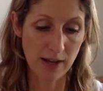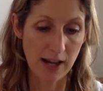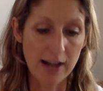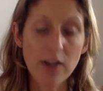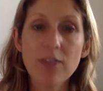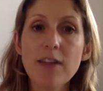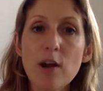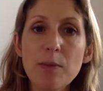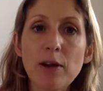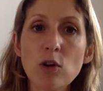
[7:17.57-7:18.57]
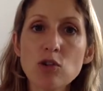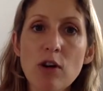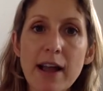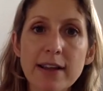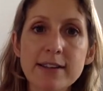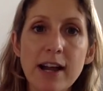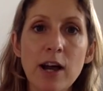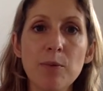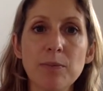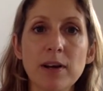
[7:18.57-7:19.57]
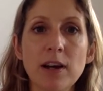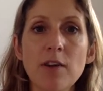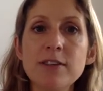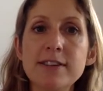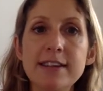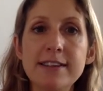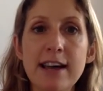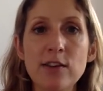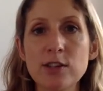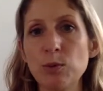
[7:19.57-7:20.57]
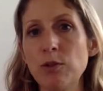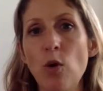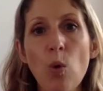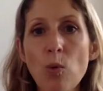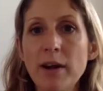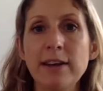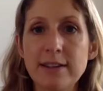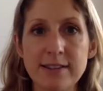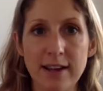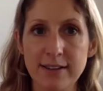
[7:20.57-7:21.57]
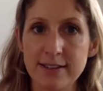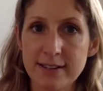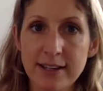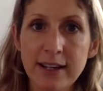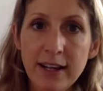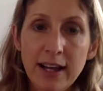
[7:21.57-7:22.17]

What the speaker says: And our therapy contract covers details that we've already discussed.